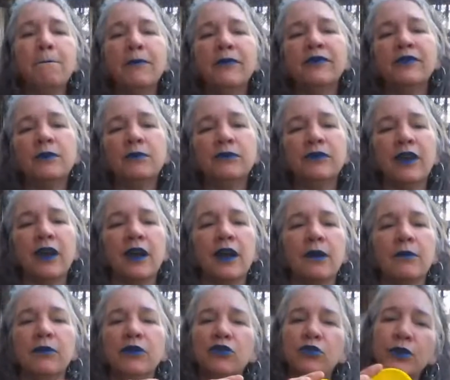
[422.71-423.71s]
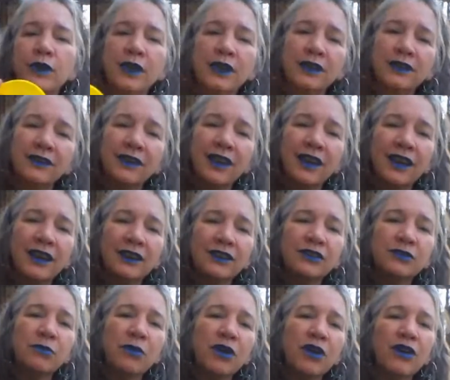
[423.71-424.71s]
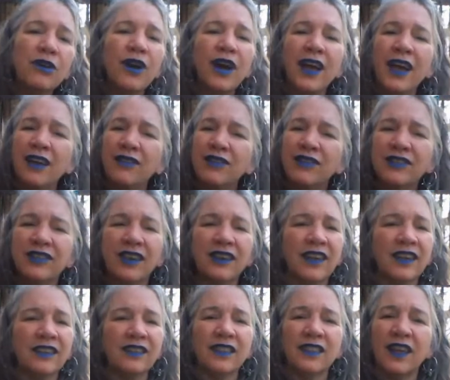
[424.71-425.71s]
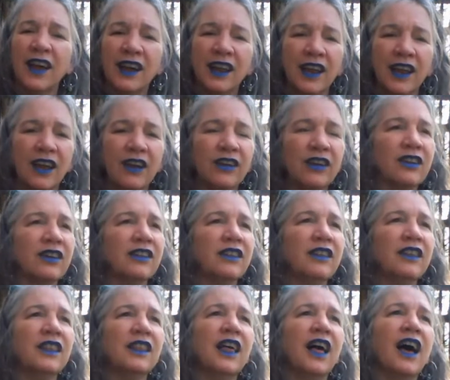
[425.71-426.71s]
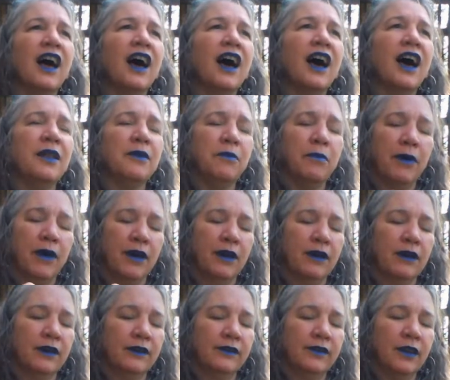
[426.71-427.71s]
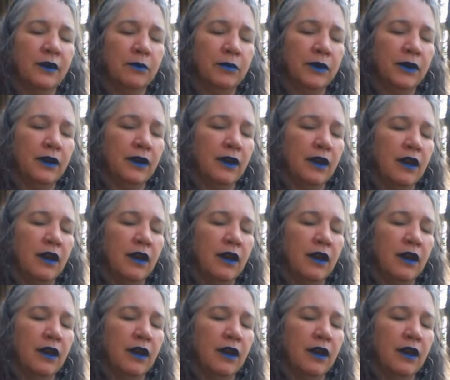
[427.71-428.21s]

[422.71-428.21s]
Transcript: Sometime between today and tomorrow. I have to say I like the lighting out here a lot better. It's helping.